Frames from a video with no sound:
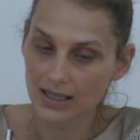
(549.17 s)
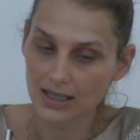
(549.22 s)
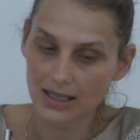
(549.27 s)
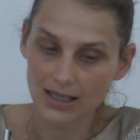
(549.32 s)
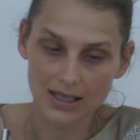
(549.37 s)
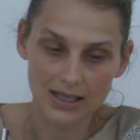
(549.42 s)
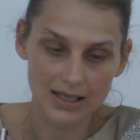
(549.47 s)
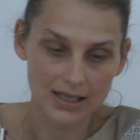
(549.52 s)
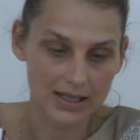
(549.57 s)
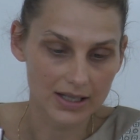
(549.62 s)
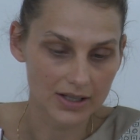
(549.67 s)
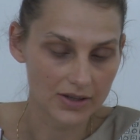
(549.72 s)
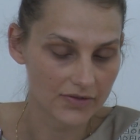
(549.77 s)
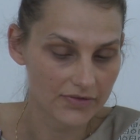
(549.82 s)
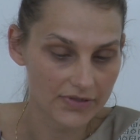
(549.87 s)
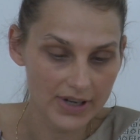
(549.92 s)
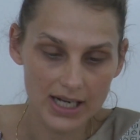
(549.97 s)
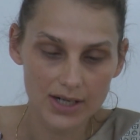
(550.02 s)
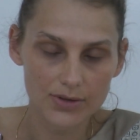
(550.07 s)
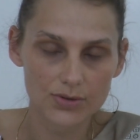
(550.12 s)
in
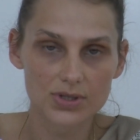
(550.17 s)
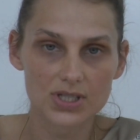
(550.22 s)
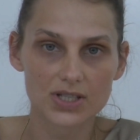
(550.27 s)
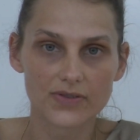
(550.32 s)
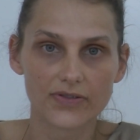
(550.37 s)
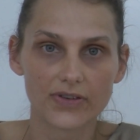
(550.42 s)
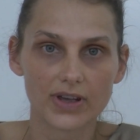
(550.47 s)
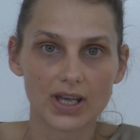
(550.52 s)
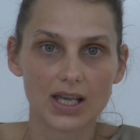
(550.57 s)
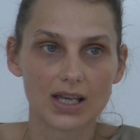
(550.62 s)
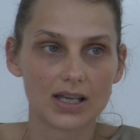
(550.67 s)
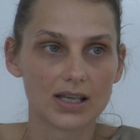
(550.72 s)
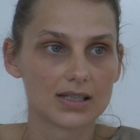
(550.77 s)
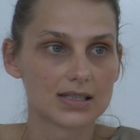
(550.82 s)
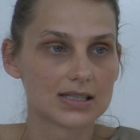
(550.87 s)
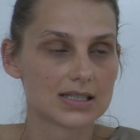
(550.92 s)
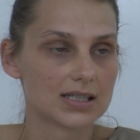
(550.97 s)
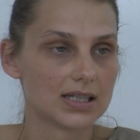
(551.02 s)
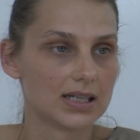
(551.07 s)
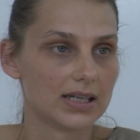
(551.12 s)
various
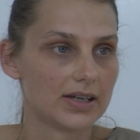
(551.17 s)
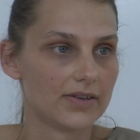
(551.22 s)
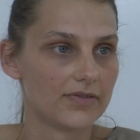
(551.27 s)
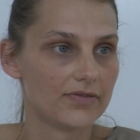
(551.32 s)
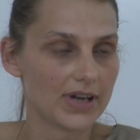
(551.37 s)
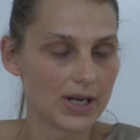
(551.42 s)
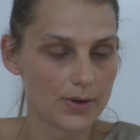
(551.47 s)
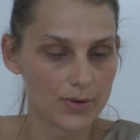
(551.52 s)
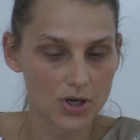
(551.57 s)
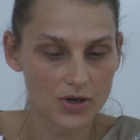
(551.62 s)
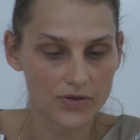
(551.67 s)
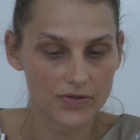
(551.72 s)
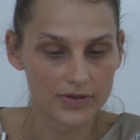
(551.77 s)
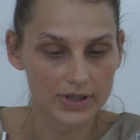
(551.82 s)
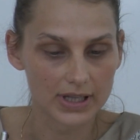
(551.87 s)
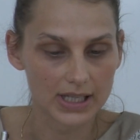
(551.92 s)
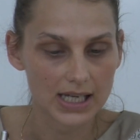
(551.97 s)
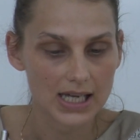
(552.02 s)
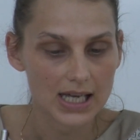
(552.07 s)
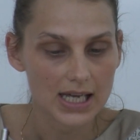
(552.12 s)
fields, very often